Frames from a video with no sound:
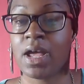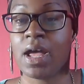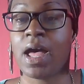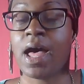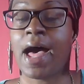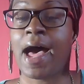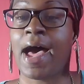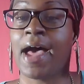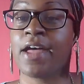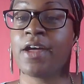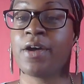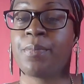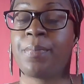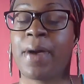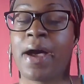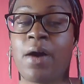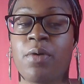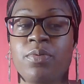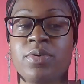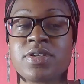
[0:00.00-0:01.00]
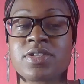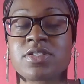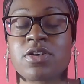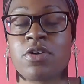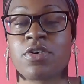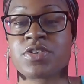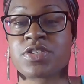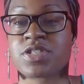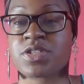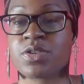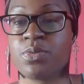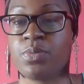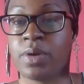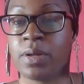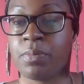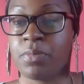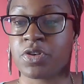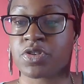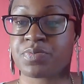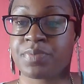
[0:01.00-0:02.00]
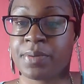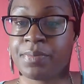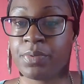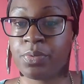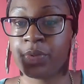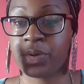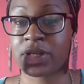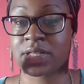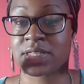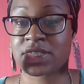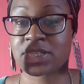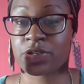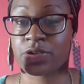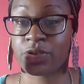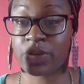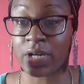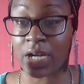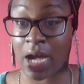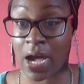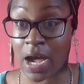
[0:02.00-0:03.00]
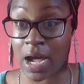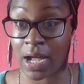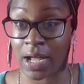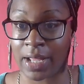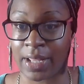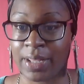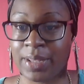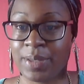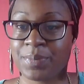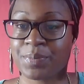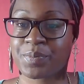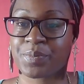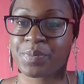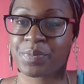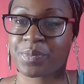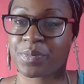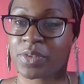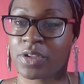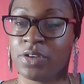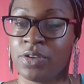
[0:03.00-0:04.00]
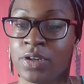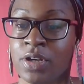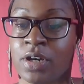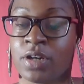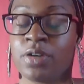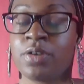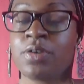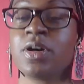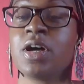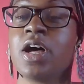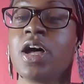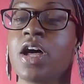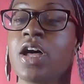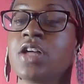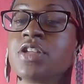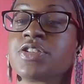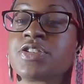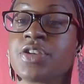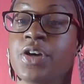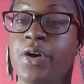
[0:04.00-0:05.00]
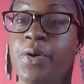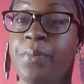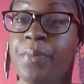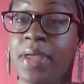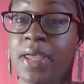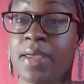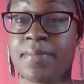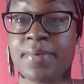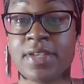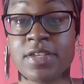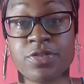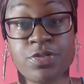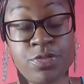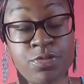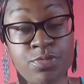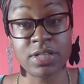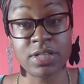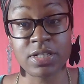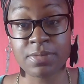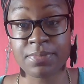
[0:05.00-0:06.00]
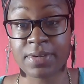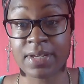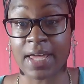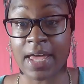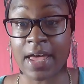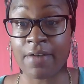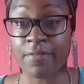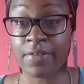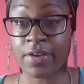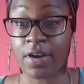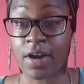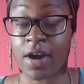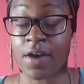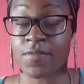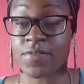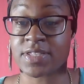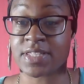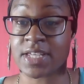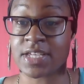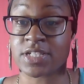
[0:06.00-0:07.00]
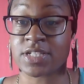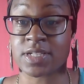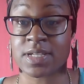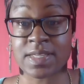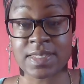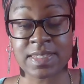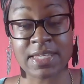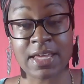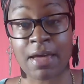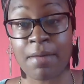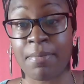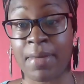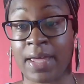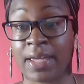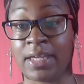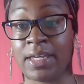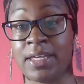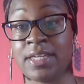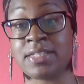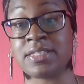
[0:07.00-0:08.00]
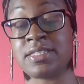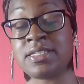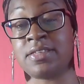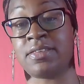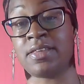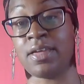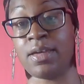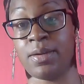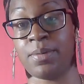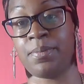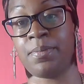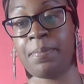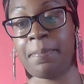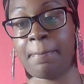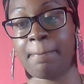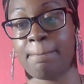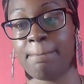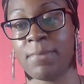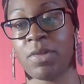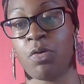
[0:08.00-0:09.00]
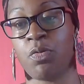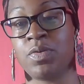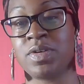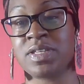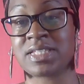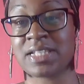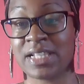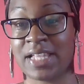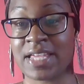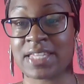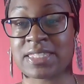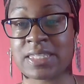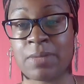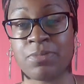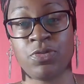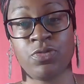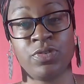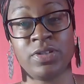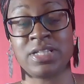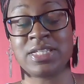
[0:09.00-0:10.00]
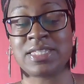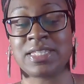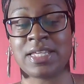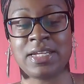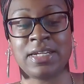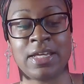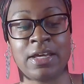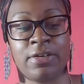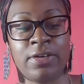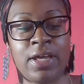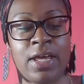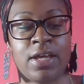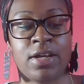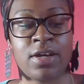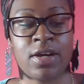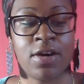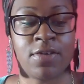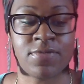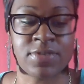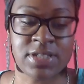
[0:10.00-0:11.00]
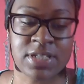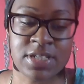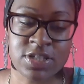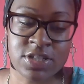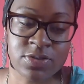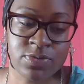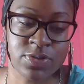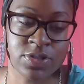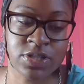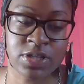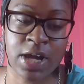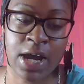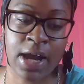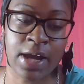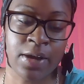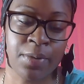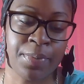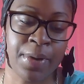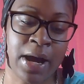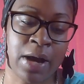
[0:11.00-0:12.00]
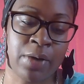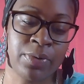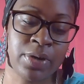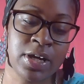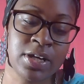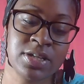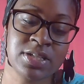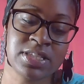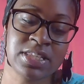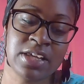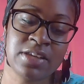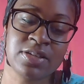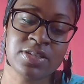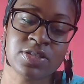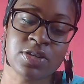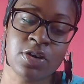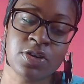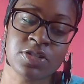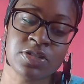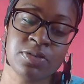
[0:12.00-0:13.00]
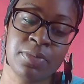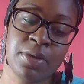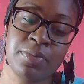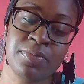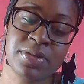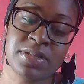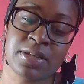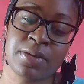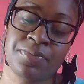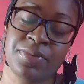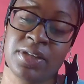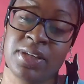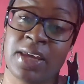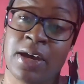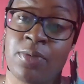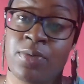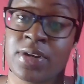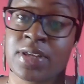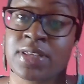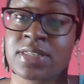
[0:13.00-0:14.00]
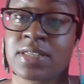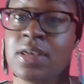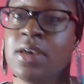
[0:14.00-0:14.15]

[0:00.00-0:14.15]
Higher power is also what most people would consider God, you know. So maybe you be having a conversation and tap back into that. When's the last time you really sat down and had a conversation with your higher power? Understand this also may be something that was